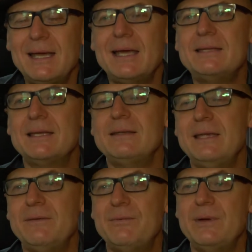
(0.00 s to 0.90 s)
And then
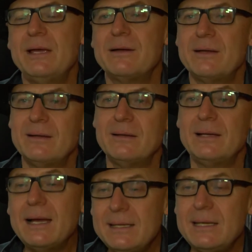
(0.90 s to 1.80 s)
if we are
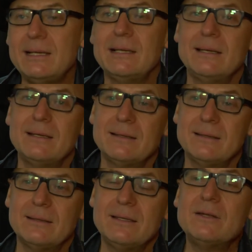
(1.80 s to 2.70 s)
luckily
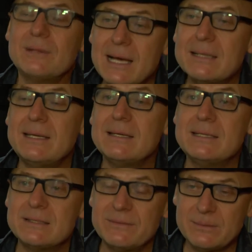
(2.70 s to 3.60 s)
you know lucky and
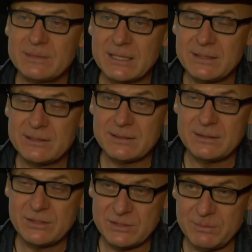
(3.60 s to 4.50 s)
these films get
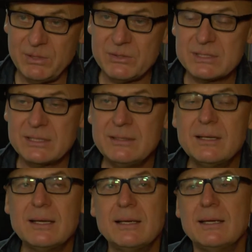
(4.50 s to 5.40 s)

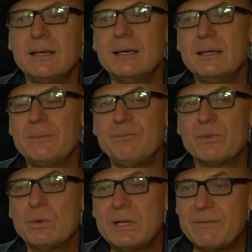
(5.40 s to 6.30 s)
distribution, um,
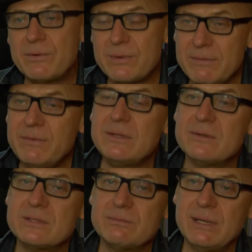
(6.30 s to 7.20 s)
whatever
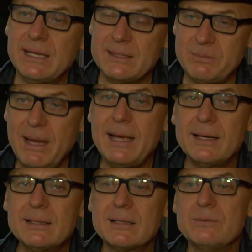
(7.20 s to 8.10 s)
revenues we get
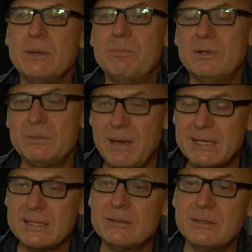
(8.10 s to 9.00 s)
back, we put
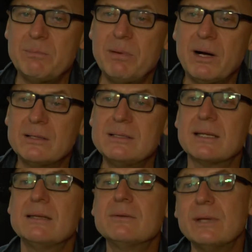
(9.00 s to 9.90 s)
back into the pot
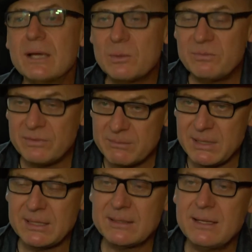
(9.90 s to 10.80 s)
and we hopefully
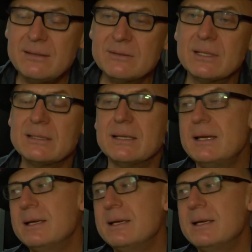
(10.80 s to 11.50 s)
make another one.